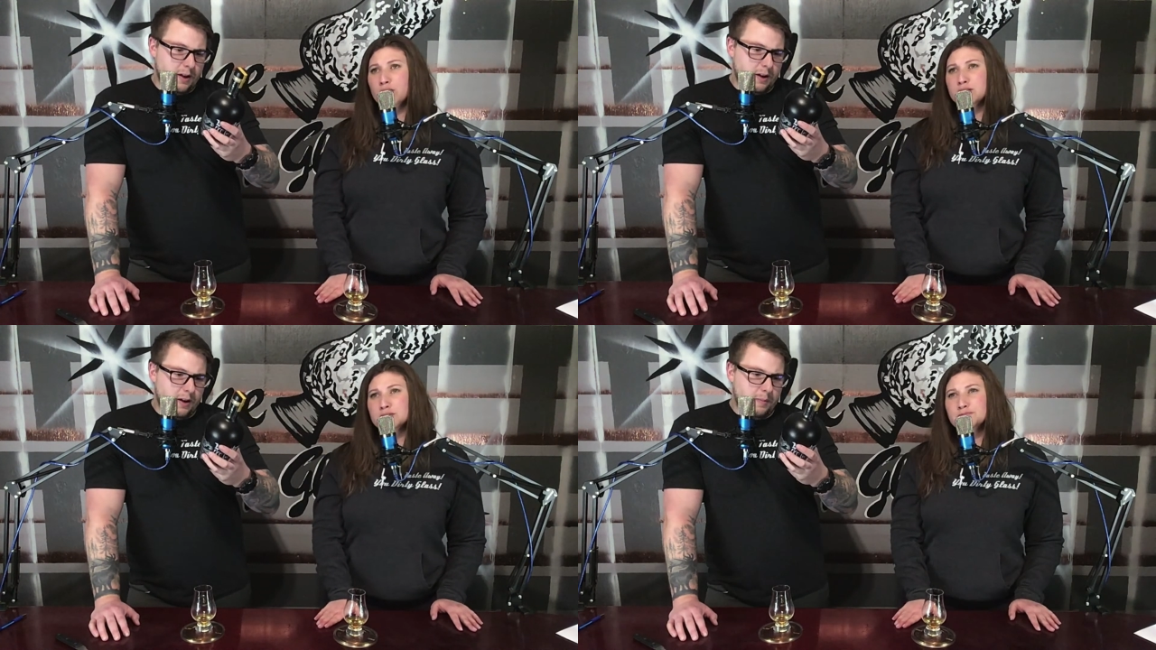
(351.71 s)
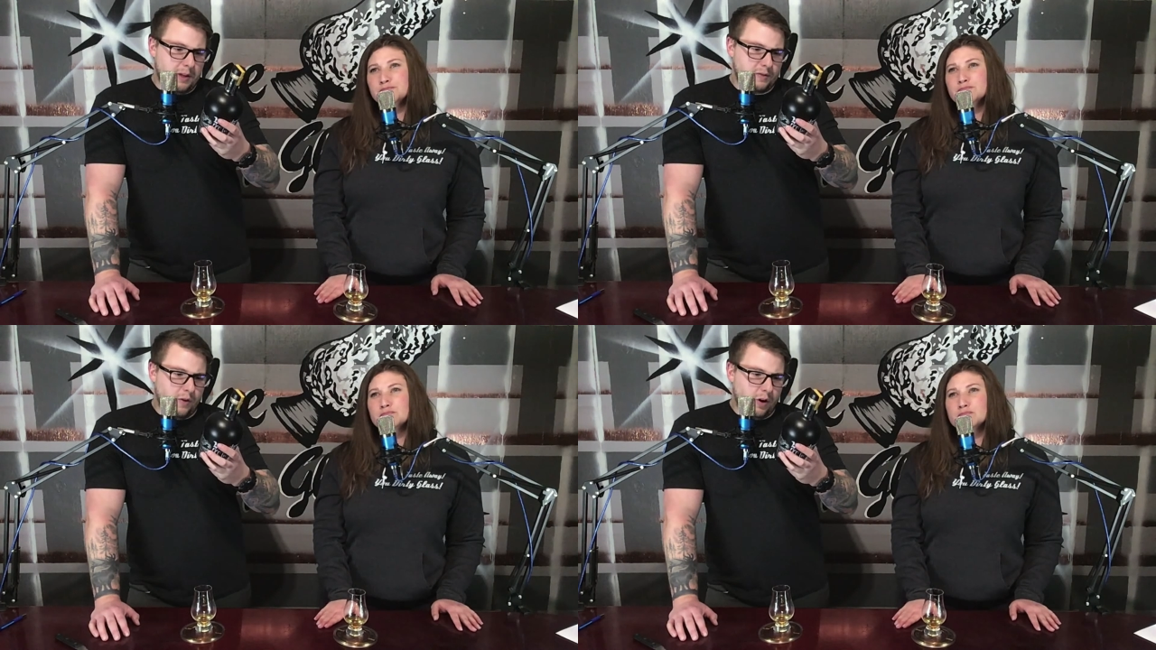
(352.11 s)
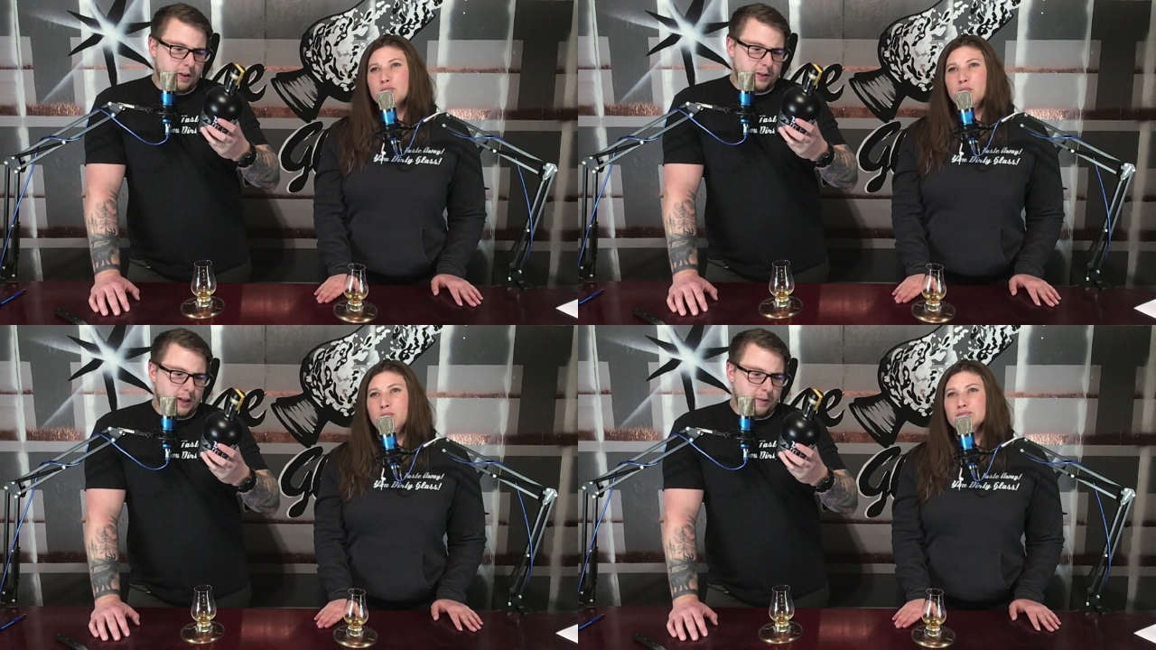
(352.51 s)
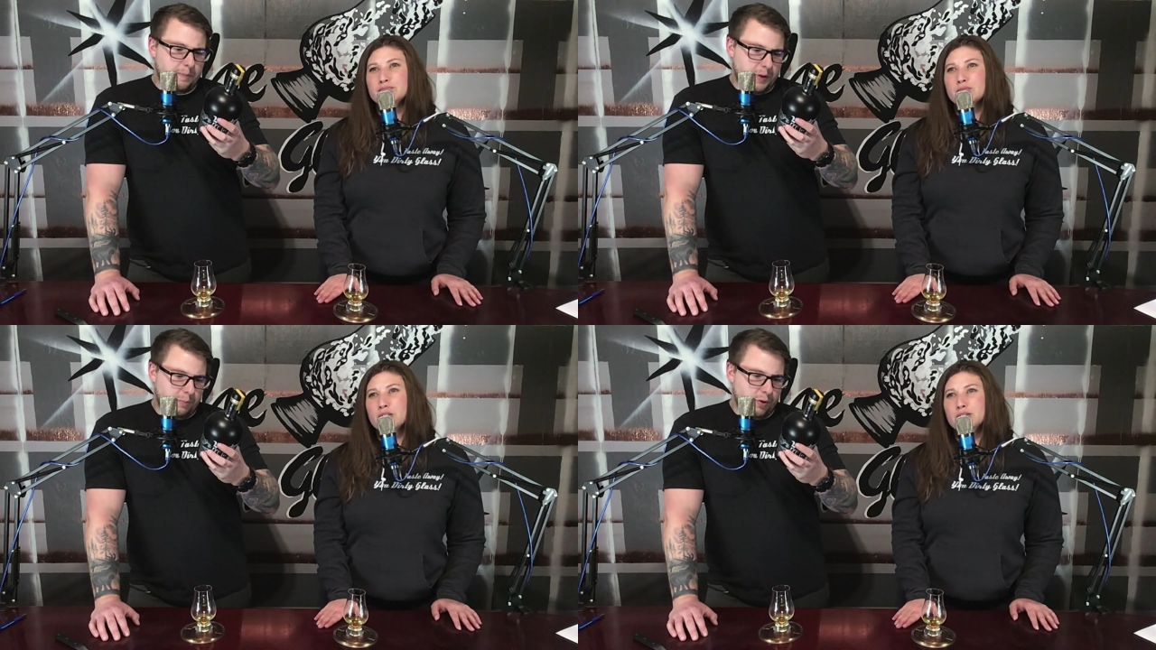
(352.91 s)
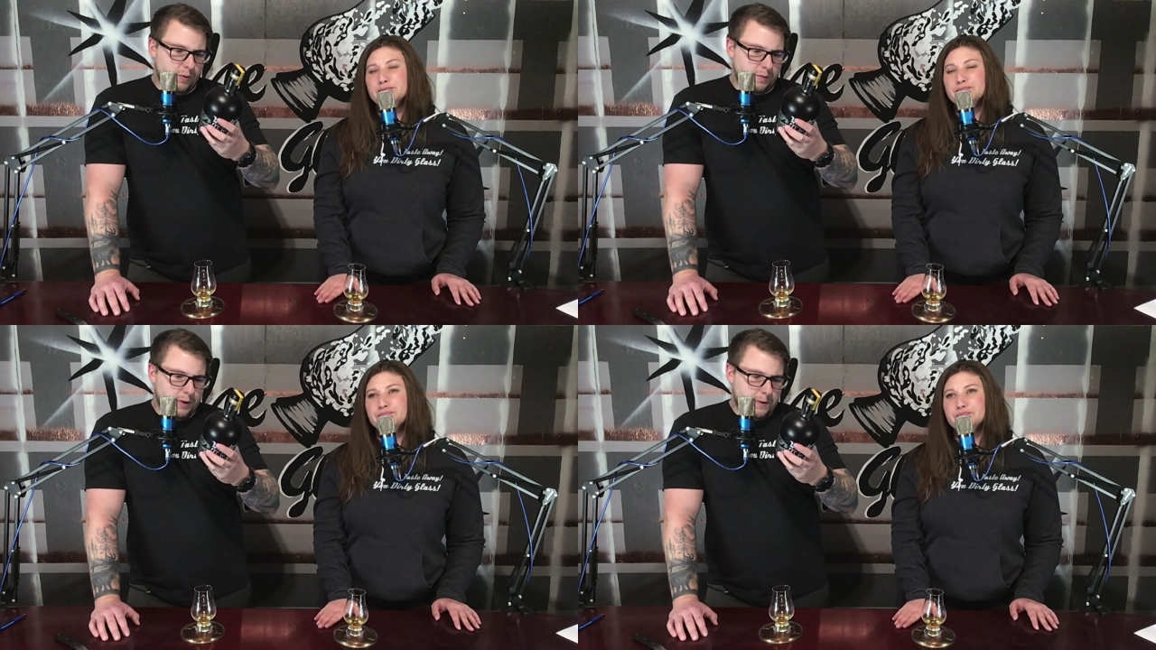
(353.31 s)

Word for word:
Speaker 1: as far as like the proof.